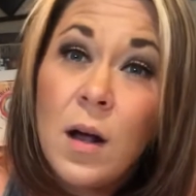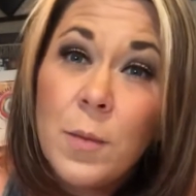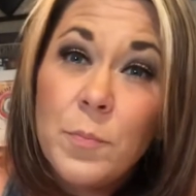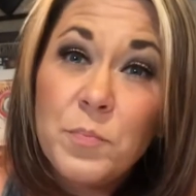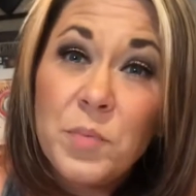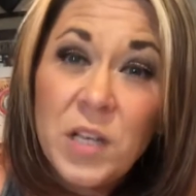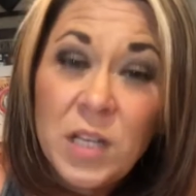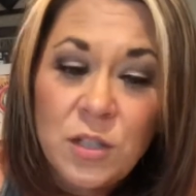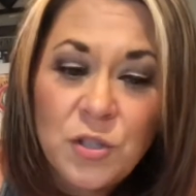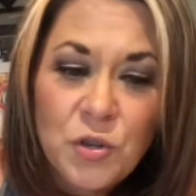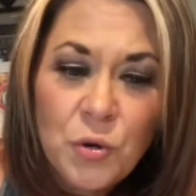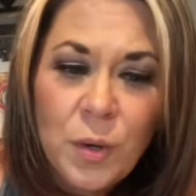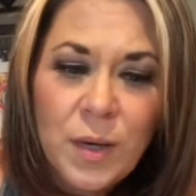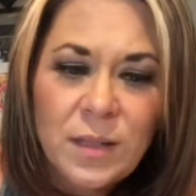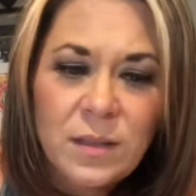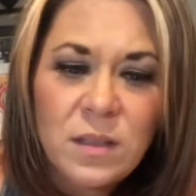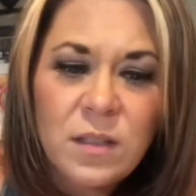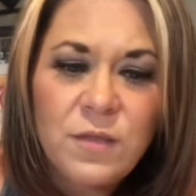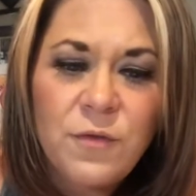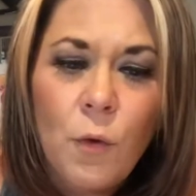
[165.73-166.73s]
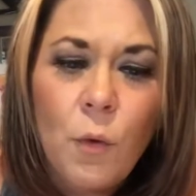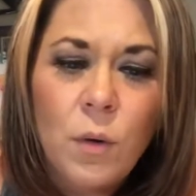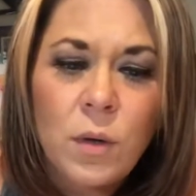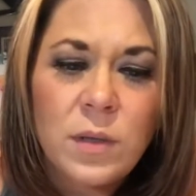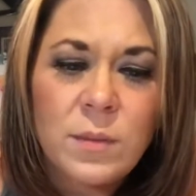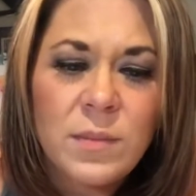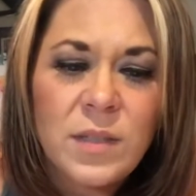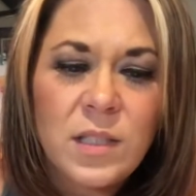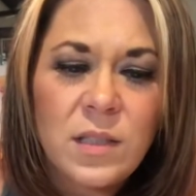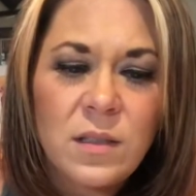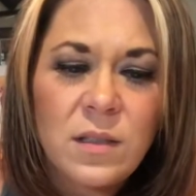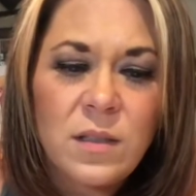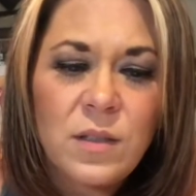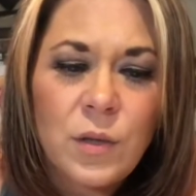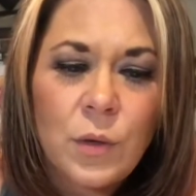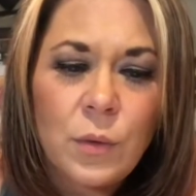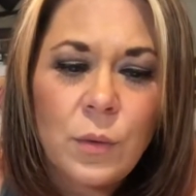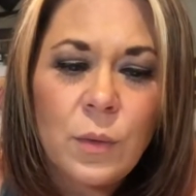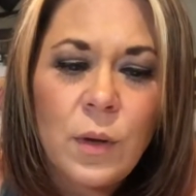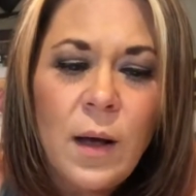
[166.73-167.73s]
being transformed. And
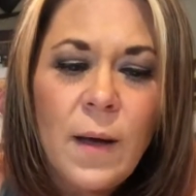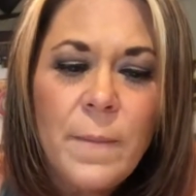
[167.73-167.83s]
so